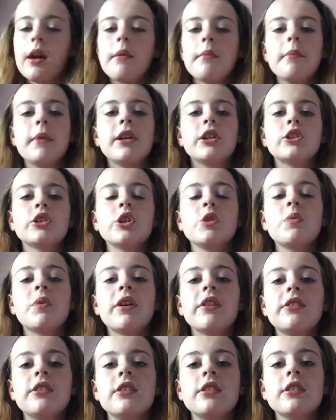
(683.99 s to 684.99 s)
Make sure you
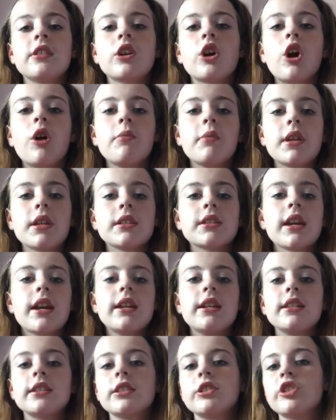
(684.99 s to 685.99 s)
put in the comments
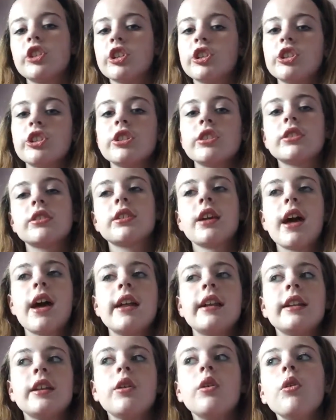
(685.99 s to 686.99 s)
any suggestions to
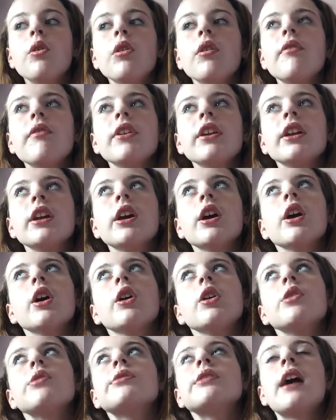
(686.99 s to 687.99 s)
any other
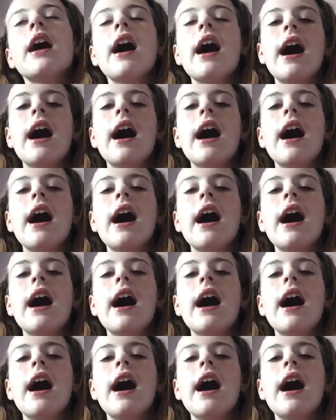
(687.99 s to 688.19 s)
videos.